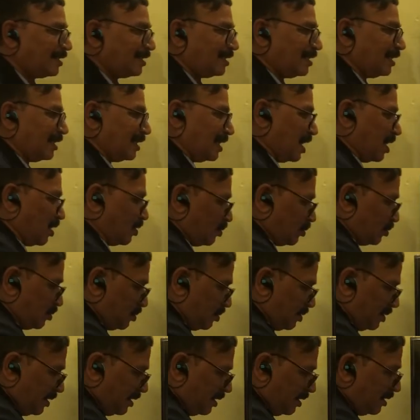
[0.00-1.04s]
Now,
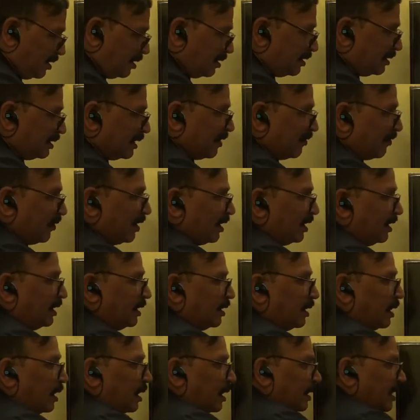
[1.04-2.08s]

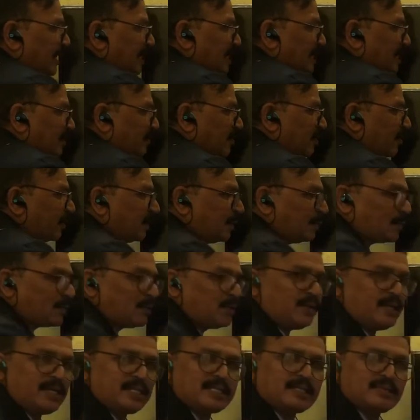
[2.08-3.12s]
each ovary
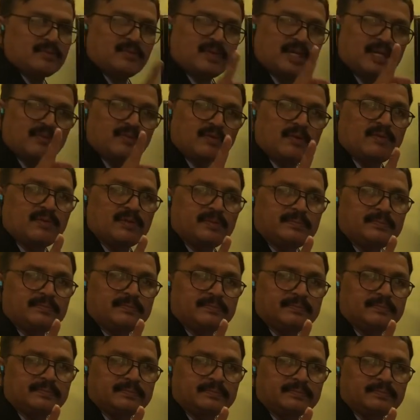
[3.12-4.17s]
produces one ovum.
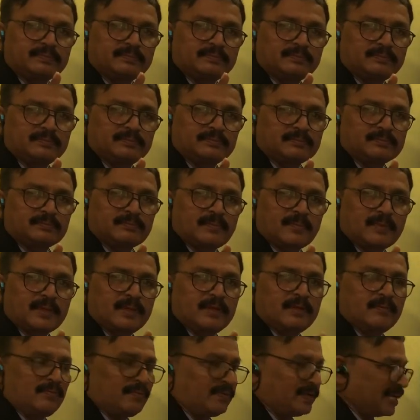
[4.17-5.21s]

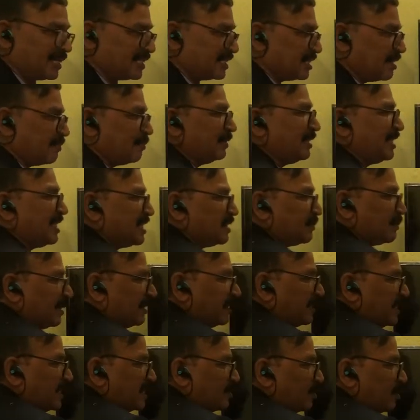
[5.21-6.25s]
For example, this month,
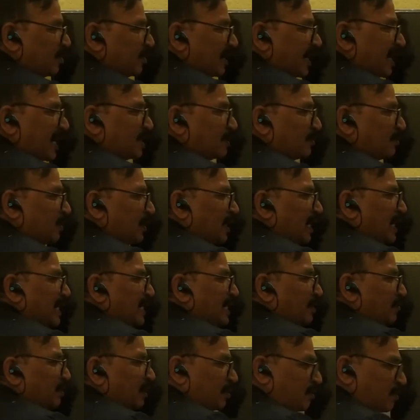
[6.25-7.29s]
this ovary has released
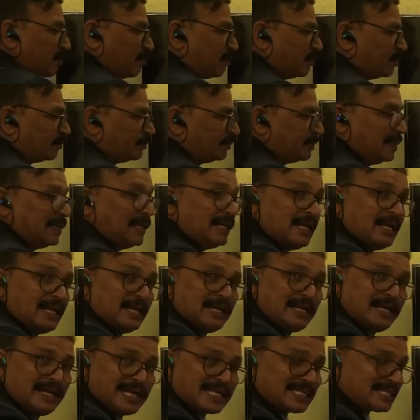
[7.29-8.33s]
one ovum.
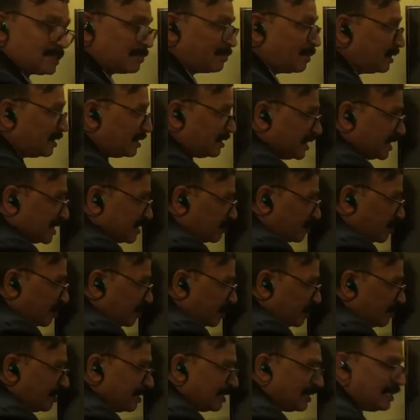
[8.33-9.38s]
Next month this
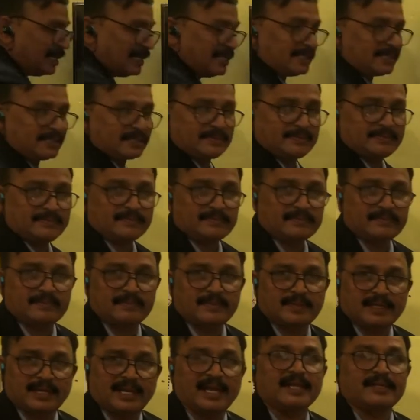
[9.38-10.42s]
ovary will release,
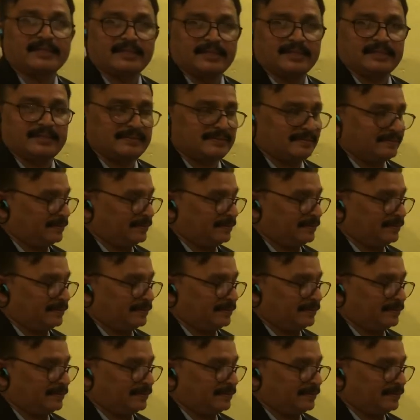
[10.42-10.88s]
like that.